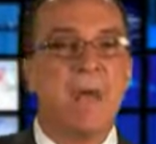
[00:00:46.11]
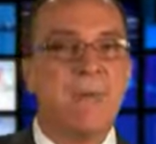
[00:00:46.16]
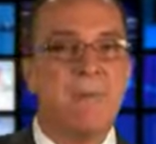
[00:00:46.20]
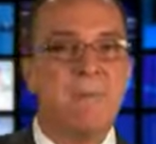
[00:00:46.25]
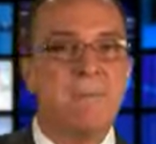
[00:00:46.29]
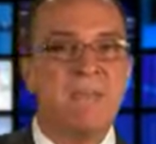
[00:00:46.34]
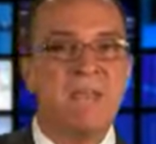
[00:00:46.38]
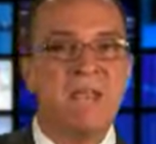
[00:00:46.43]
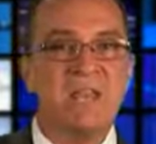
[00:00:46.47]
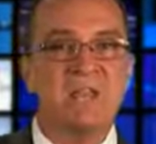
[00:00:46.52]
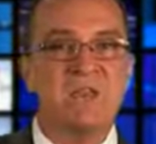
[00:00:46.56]

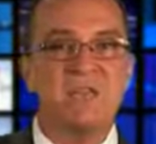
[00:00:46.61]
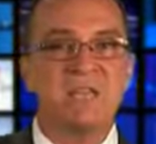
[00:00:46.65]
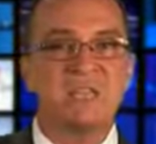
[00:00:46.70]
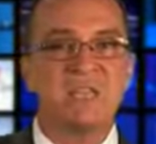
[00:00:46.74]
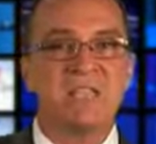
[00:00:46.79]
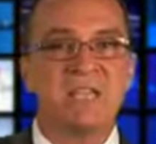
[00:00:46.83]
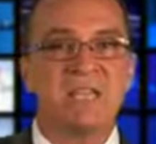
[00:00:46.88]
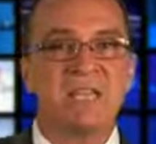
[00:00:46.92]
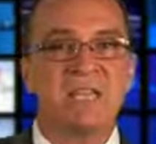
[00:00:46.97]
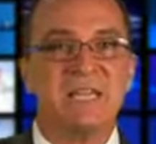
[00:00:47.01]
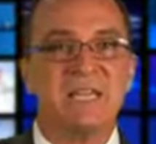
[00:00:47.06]
Menu
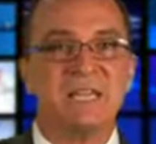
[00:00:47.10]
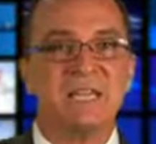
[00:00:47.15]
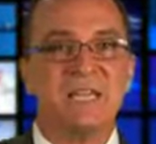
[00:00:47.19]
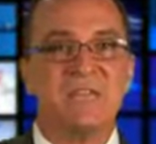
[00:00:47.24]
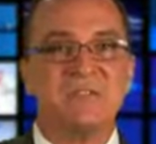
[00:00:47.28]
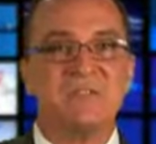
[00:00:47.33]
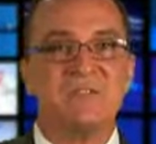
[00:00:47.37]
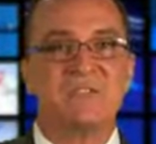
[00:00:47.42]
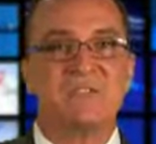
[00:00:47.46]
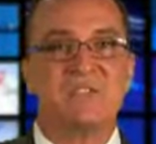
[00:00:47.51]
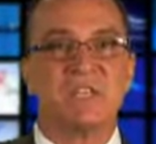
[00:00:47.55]
selling
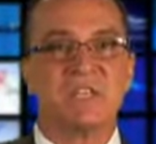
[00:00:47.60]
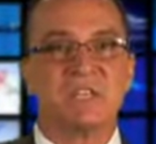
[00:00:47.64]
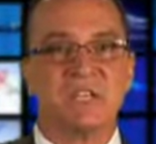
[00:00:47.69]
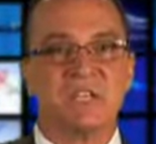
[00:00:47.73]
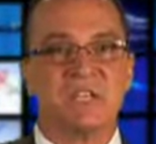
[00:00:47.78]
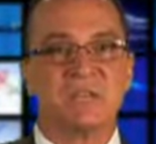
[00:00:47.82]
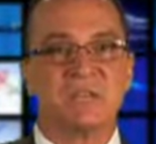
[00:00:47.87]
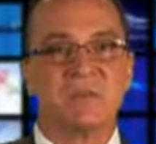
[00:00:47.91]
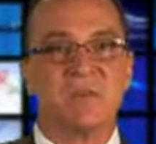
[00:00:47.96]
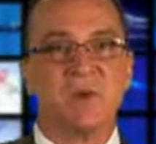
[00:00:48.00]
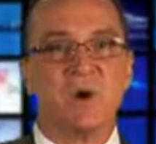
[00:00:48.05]
gives the
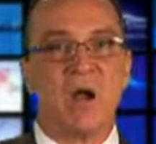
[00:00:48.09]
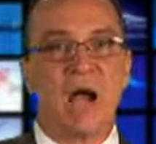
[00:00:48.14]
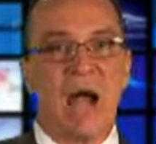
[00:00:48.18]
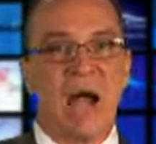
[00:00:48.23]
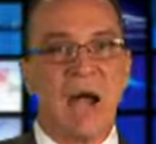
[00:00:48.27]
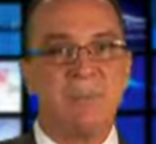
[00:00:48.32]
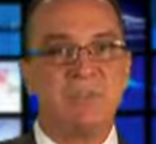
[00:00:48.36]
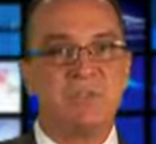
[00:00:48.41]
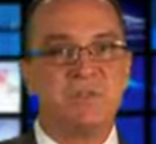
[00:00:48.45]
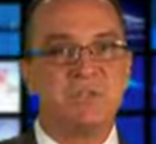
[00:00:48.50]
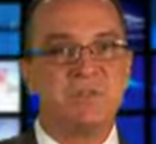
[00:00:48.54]
customer
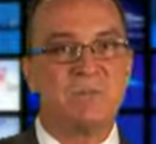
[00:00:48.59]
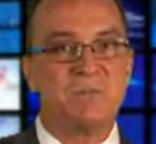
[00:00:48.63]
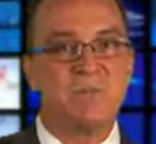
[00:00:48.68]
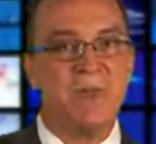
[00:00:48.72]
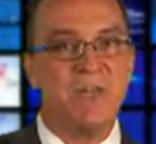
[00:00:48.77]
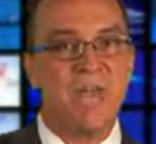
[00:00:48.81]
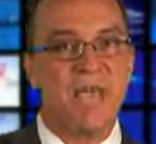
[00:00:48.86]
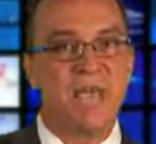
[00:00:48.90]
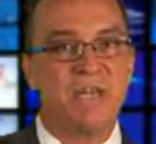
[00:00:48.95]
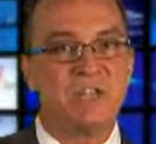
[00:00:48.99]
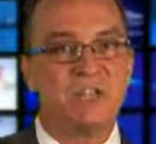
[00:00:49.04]
option
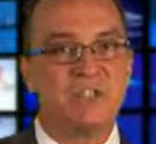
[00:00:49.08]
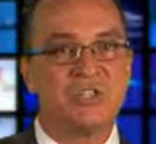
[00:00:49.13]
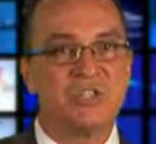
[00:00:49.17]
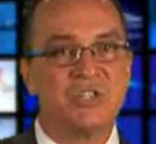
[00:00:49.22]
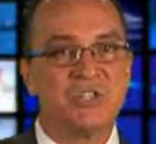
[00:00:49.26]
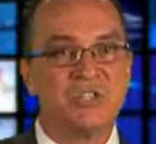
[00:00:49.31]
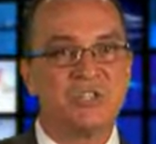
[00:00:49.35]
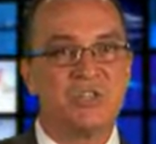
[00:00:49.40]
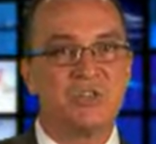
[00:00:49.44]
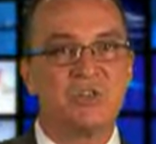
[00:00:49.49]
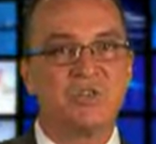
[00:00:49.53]
packages to
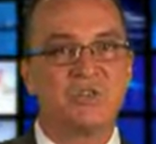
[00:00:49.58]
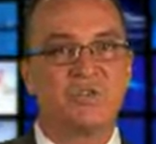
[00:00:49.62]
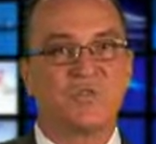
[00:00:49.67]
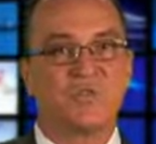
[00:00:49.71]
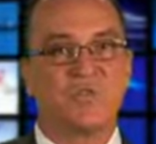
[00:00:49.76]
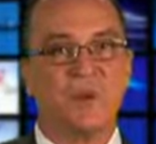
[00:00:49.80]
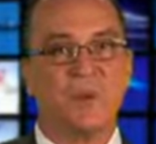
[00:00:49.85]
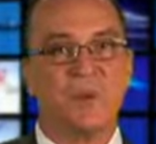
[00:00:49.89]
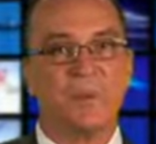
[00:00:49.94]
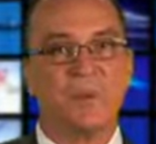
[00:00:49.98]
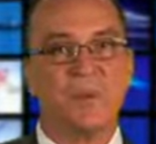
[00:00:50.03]
choose
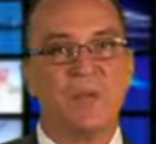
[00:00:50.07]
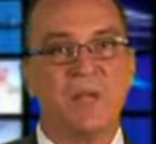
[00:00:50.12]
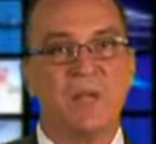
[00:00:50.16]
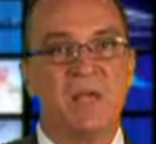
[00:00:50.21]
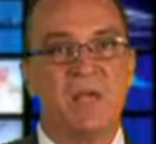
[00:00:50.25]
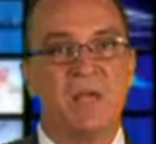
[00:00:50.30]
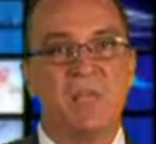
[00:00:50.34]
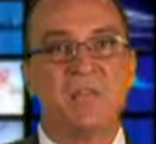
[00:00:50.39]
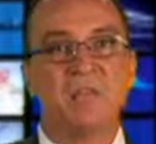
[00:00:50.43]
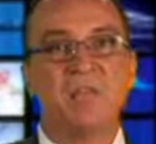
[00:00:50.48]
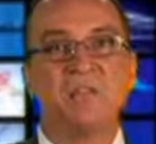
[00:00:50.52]
from
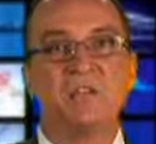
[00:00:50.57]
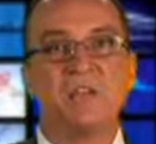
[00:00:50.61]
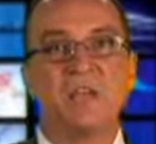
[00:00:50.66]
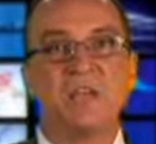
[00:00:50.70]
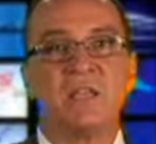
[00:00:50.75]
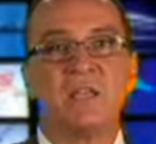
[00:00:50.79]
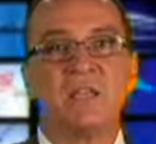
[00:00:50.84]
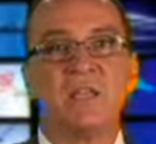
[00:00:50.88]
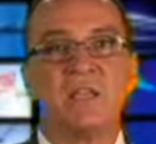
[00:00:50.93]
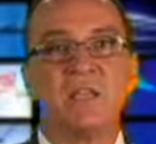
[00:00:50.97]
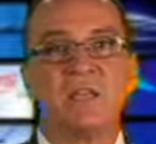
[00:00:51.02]
that
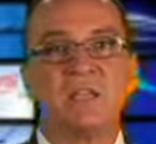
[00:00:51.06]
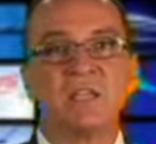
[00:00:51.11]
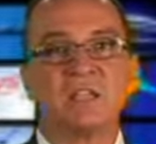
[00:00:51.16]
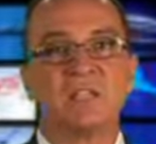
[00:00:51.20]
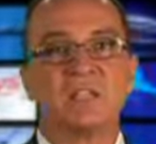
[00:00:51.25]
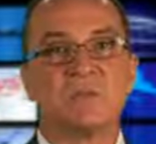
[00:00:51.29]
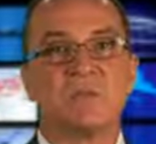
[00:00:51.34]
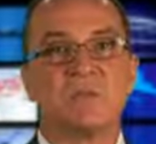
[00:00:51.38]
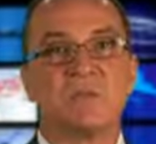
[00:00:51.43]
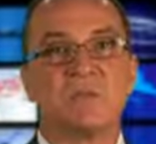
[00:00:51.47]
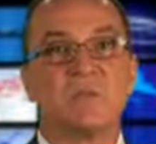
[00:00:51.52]
take
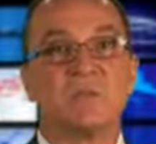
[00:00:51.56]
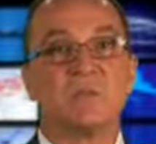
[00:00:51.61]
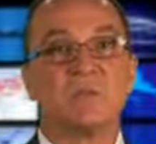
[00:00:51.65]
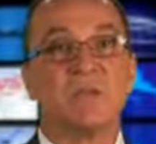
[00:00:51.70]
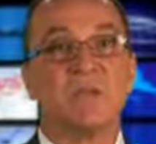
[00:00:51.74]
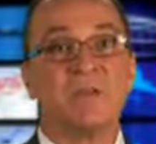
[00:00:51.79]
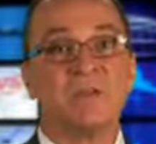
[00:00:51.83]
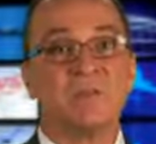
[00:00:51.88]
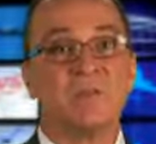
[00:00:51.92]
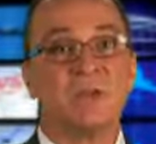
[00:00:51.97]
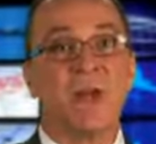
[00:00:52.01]

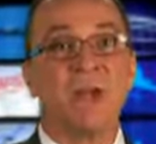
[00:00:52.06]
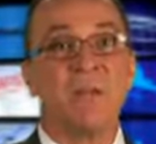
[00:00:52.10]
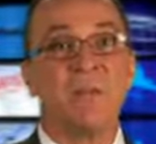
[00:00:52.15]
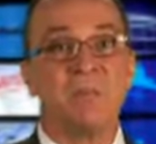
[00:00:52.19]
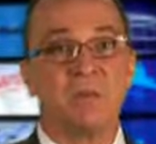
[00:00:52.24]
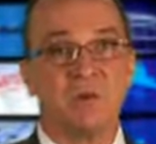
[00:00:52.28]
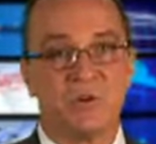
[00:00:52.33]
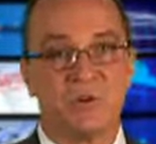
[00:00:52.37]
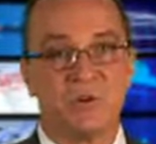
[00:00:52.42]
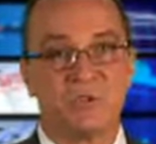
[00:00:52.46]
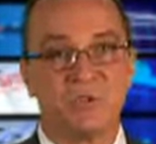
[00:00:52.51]
the F&I
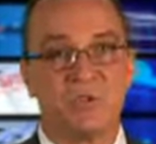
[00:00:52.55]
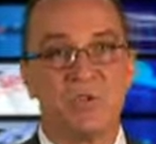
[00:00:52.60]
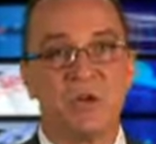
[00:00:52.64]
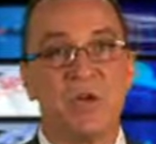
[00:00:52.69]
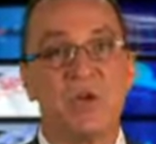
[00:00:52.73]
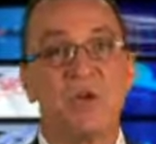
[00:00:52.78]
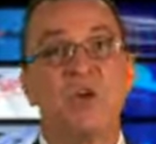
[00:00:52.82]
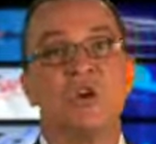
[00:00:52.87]
person